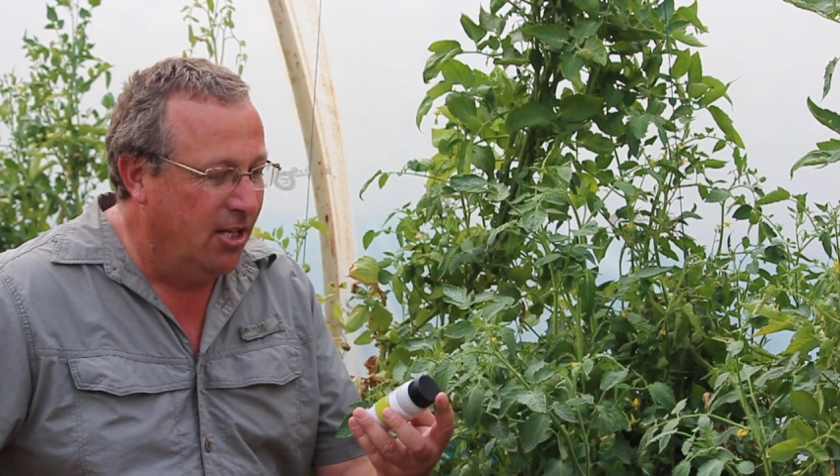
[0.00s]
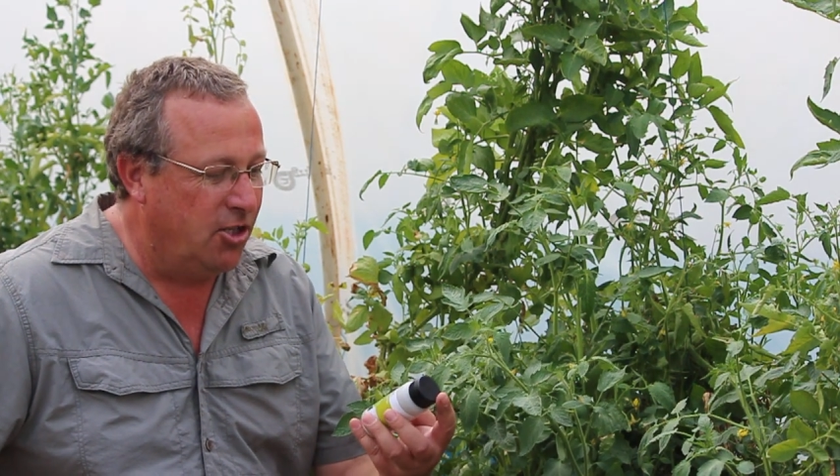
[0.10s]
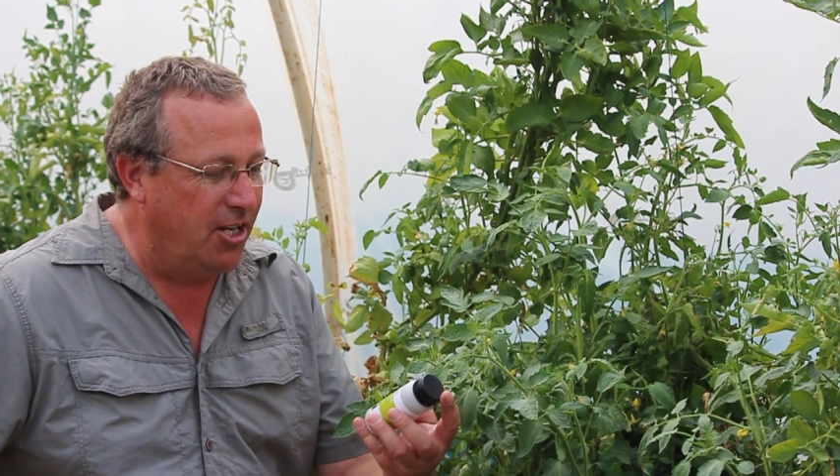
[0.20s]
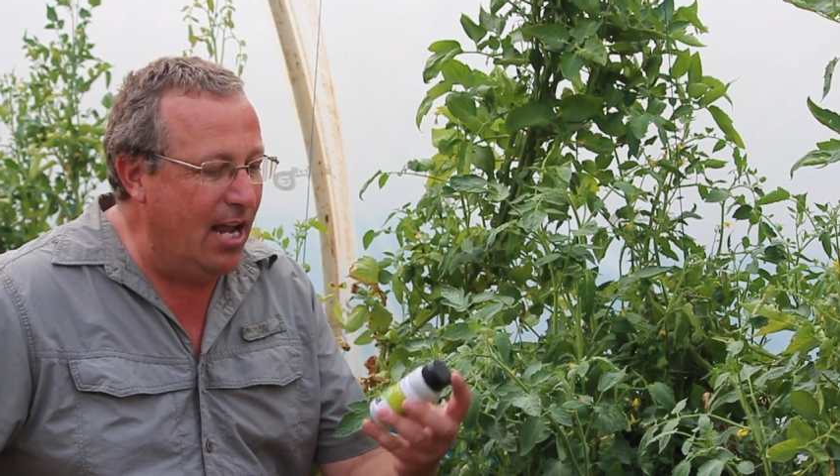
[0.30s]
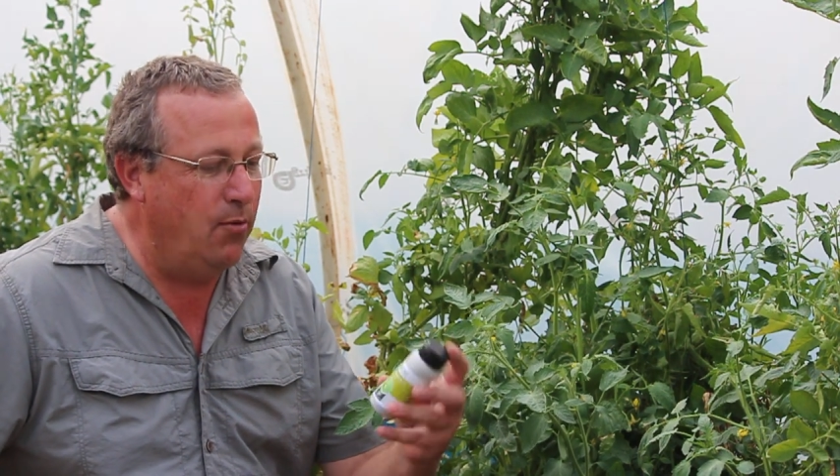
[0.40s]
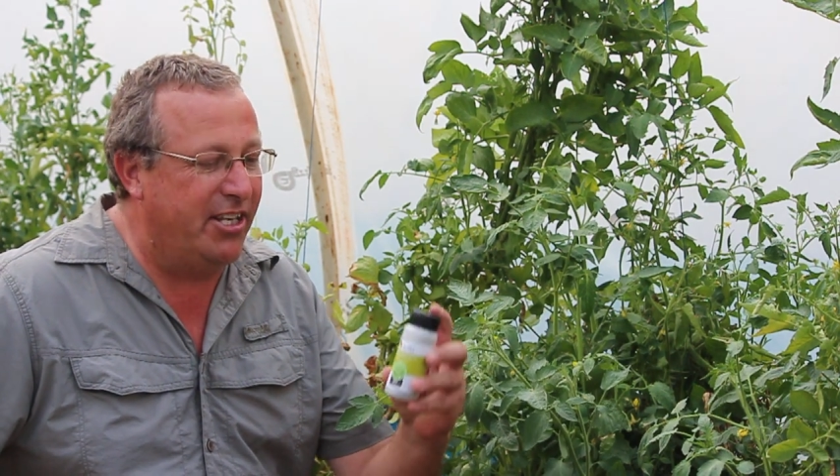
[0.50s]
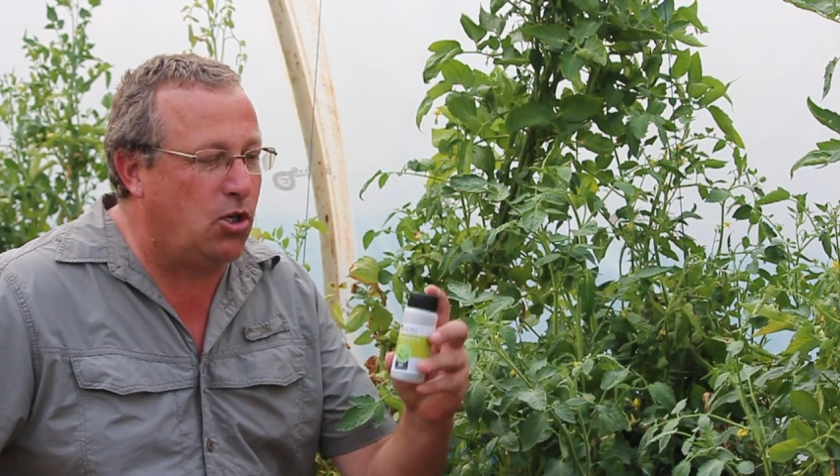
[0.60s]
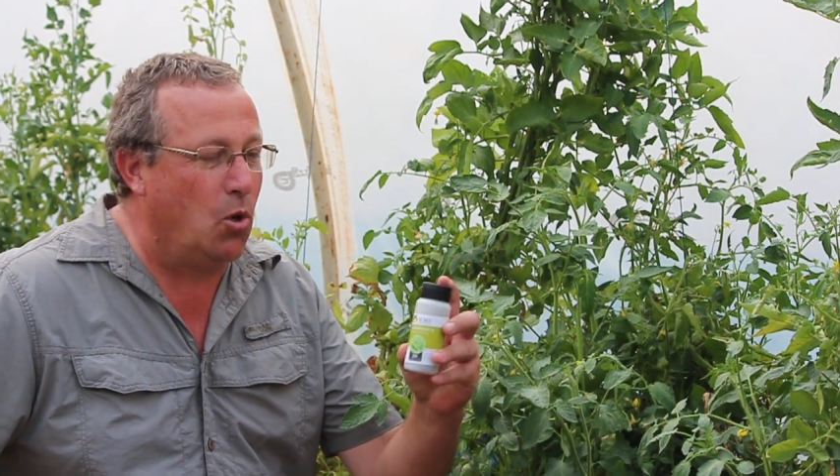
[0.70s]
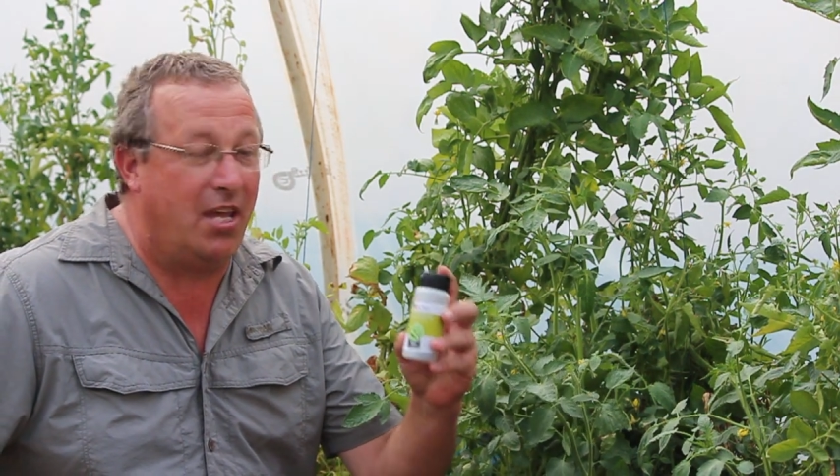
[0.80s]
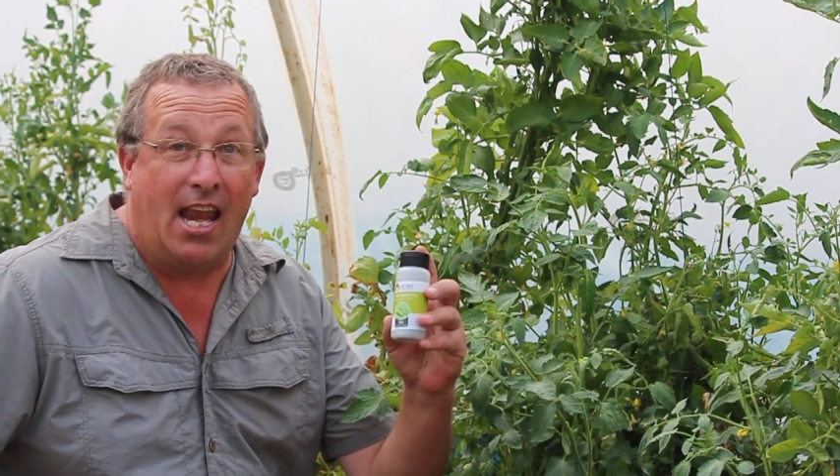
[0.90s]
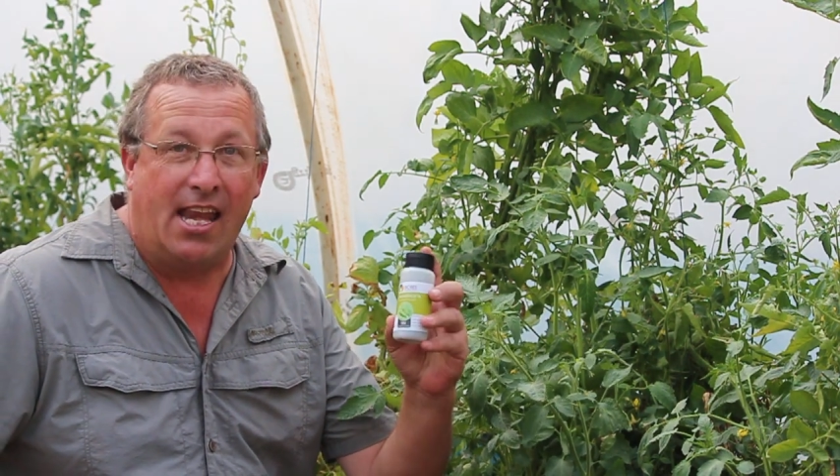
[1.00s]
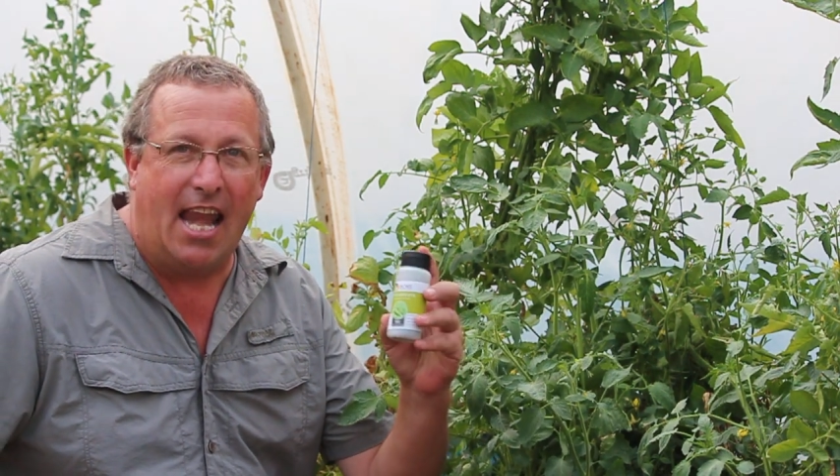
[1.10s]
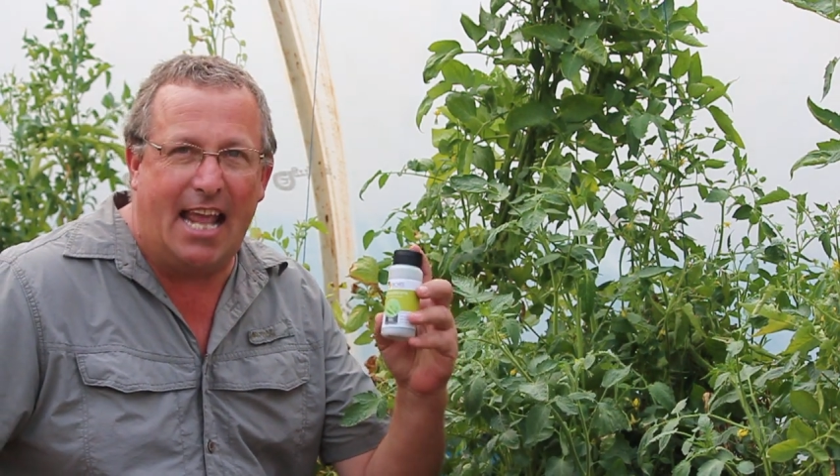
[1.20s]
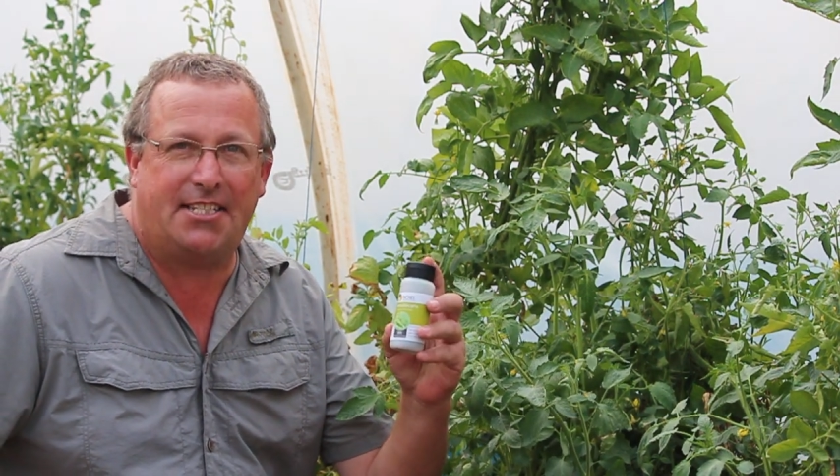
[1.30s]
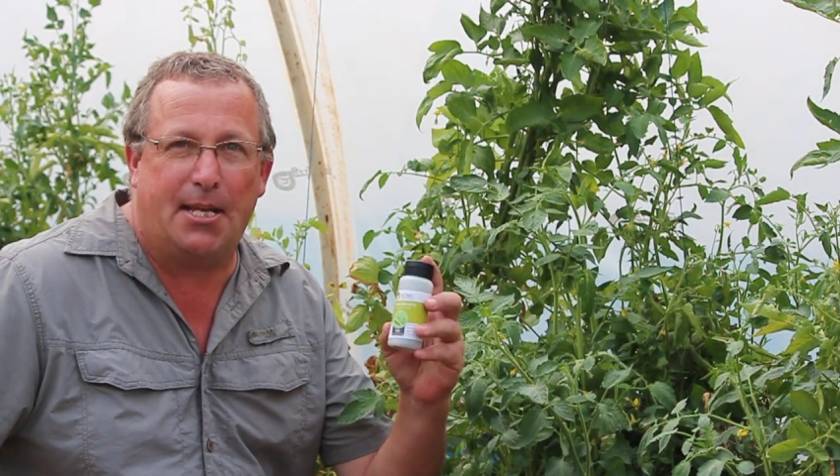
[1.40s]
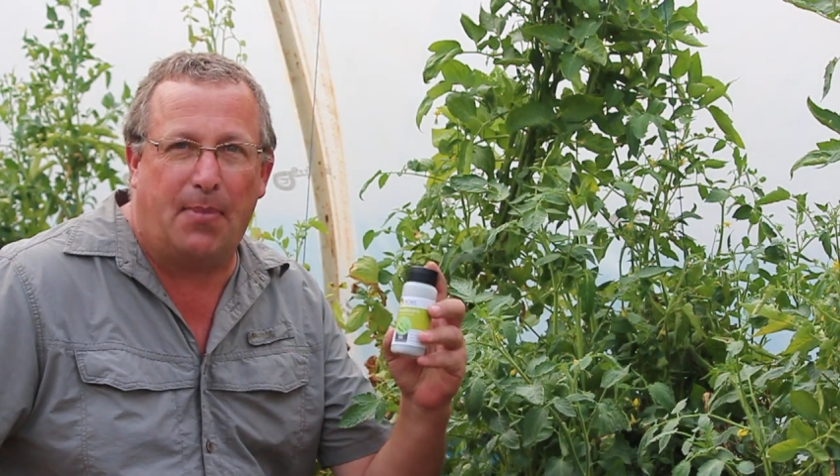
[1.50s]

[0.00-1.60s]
Today we're talking Nessie